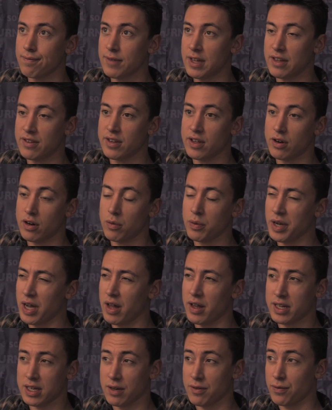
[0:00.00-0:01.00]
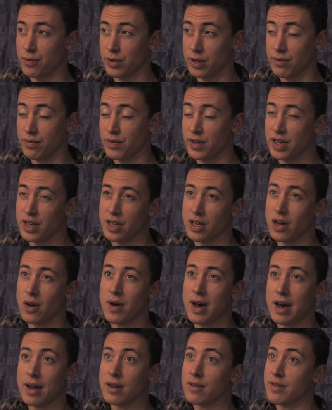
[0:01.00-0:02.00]
etc. We got like a free video
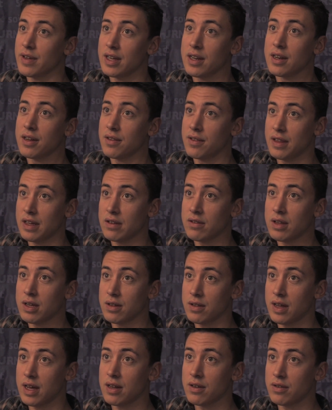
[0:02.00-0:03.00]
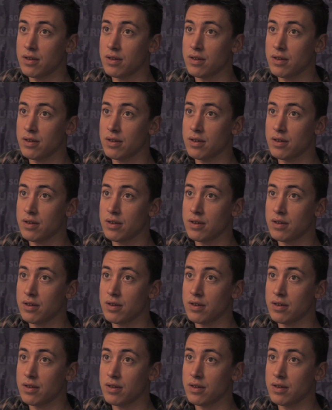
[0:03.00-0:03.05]
out of it and things like that.